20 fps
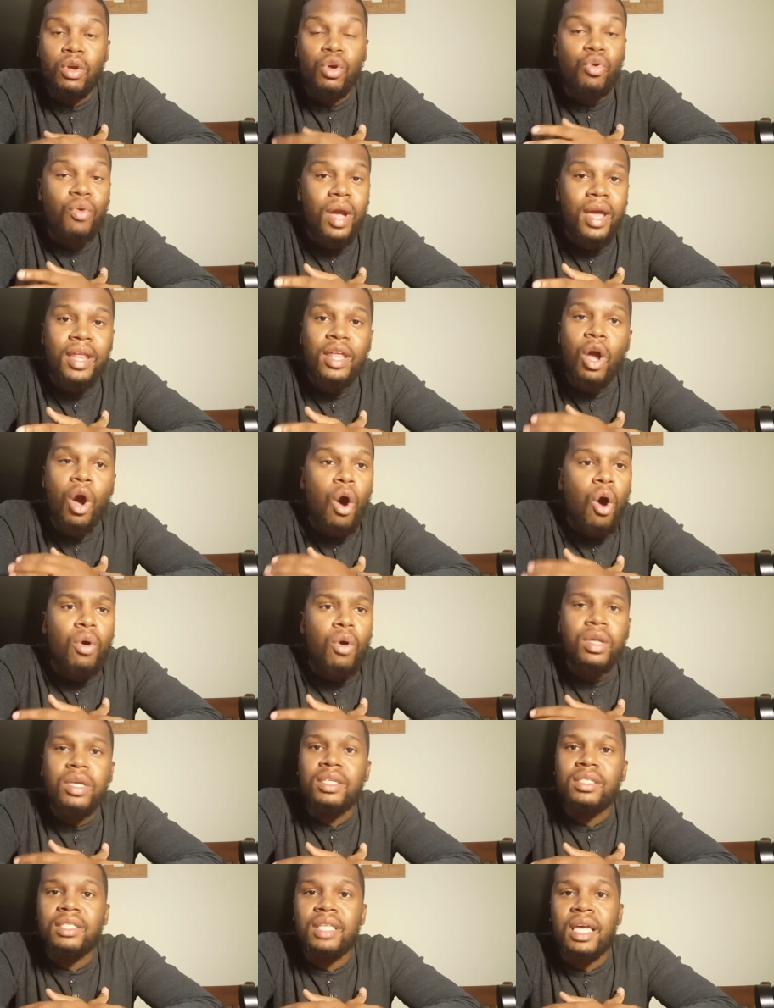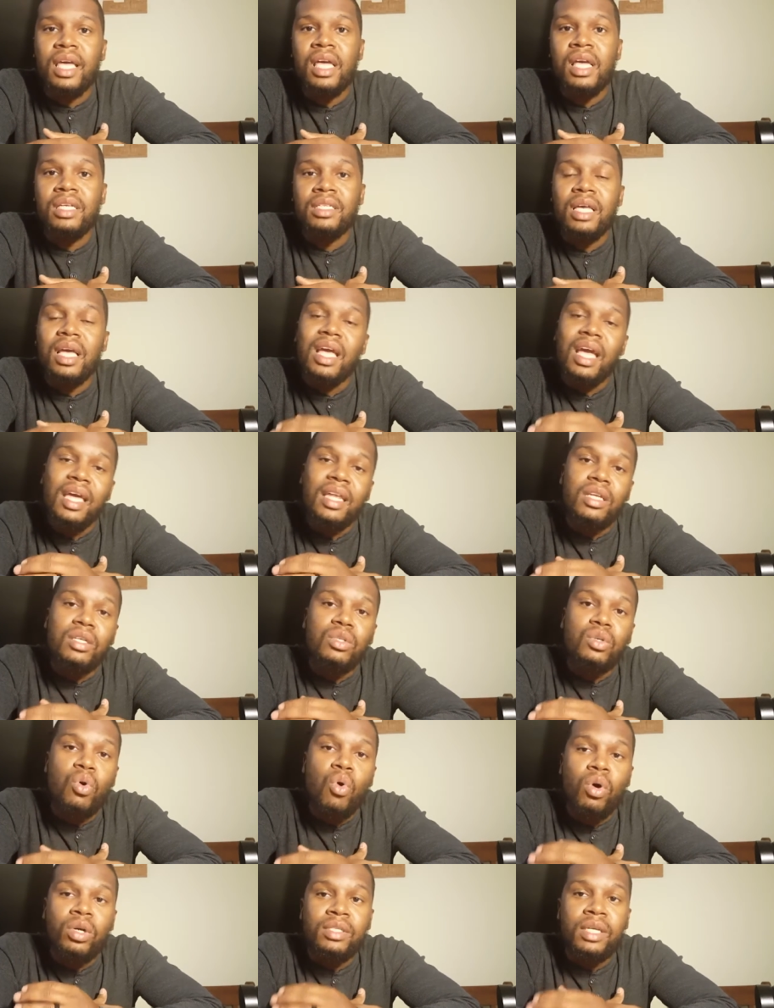Credit, all these things in this
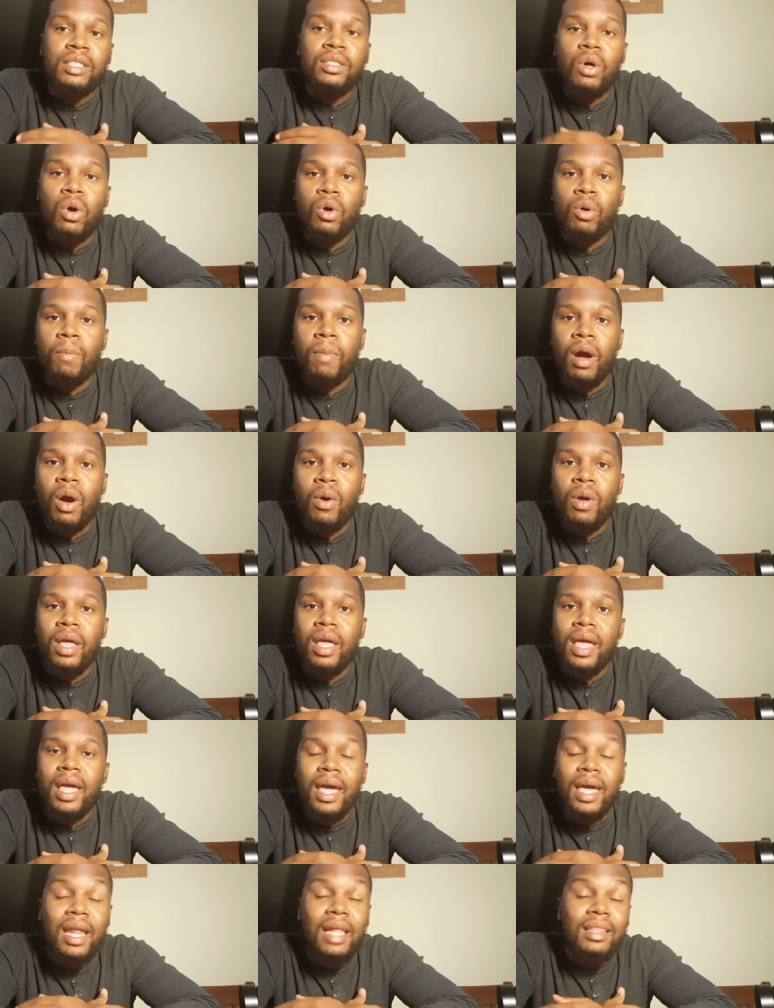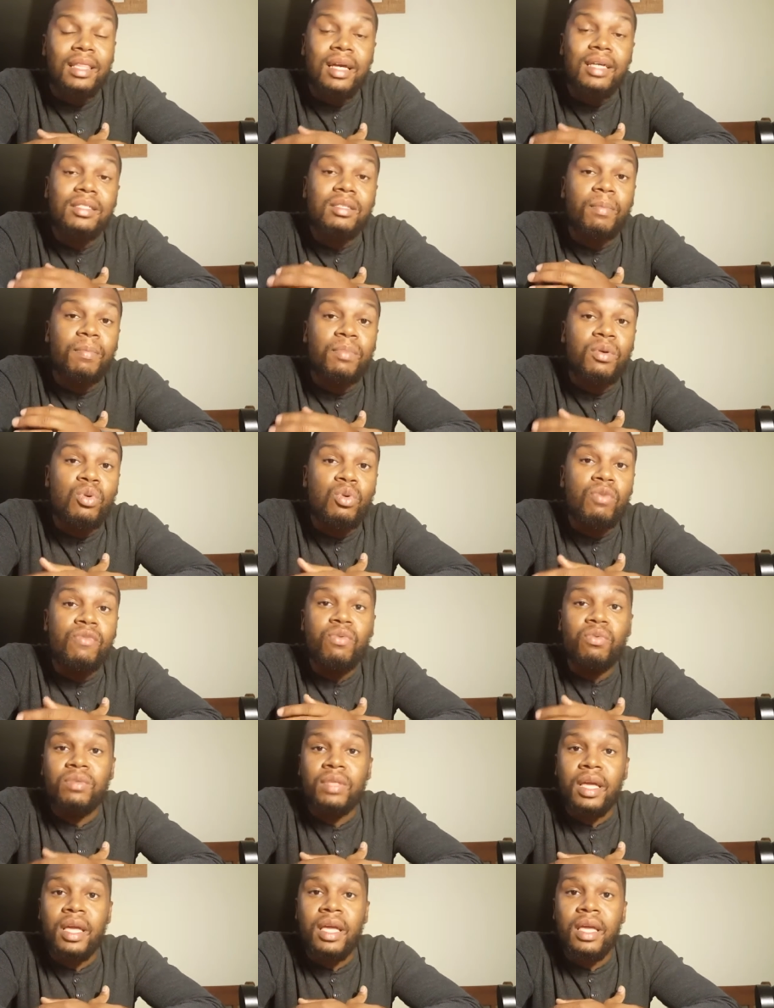course they talk about. And I think it's a
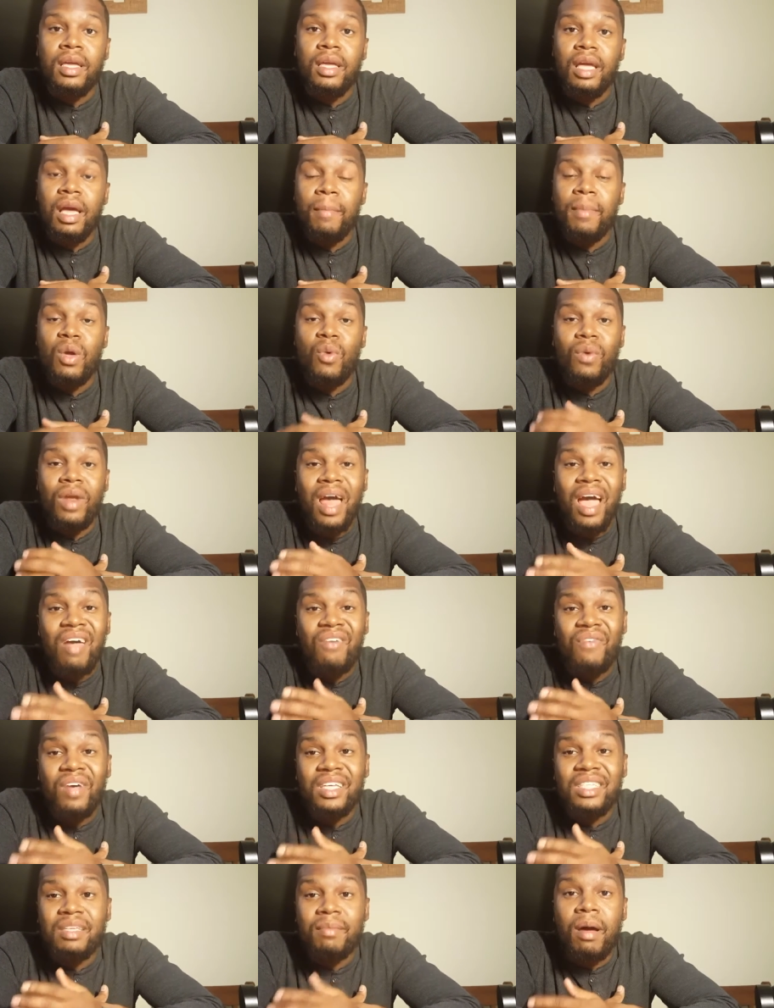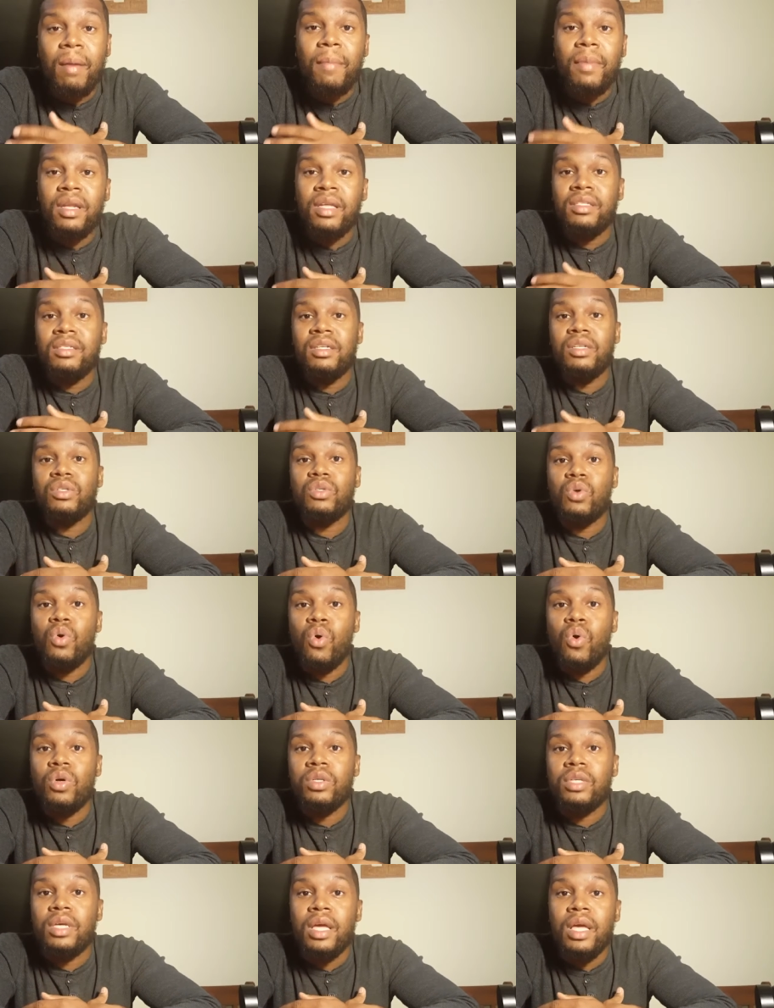beautiful thing. I mean, when I invested my money into this
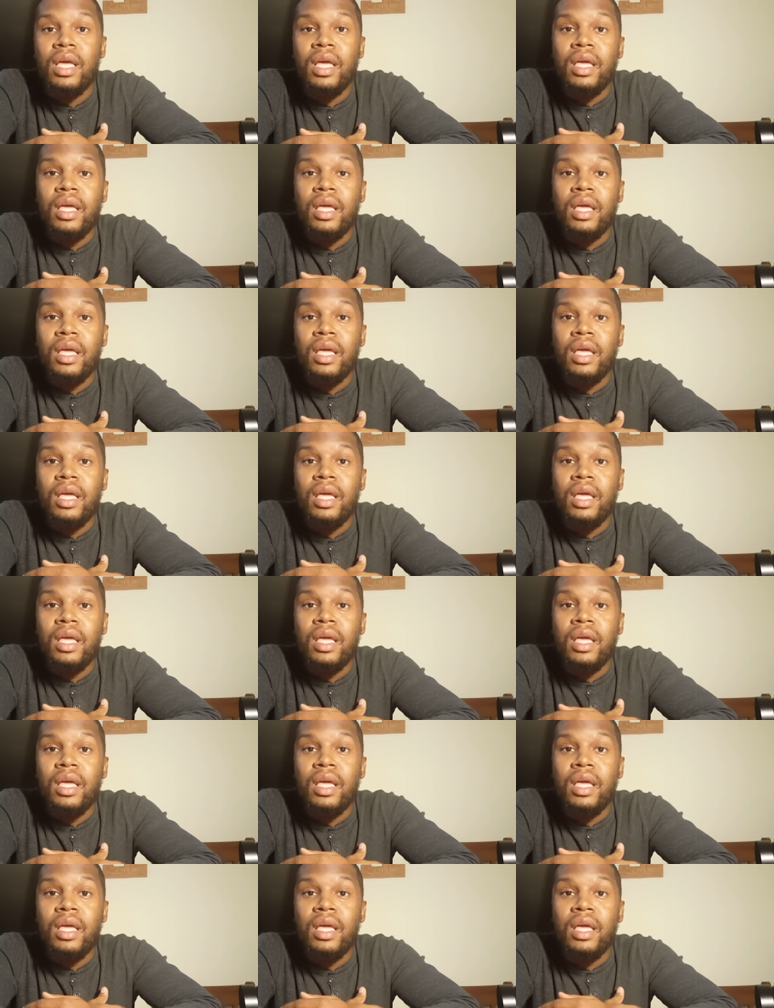course,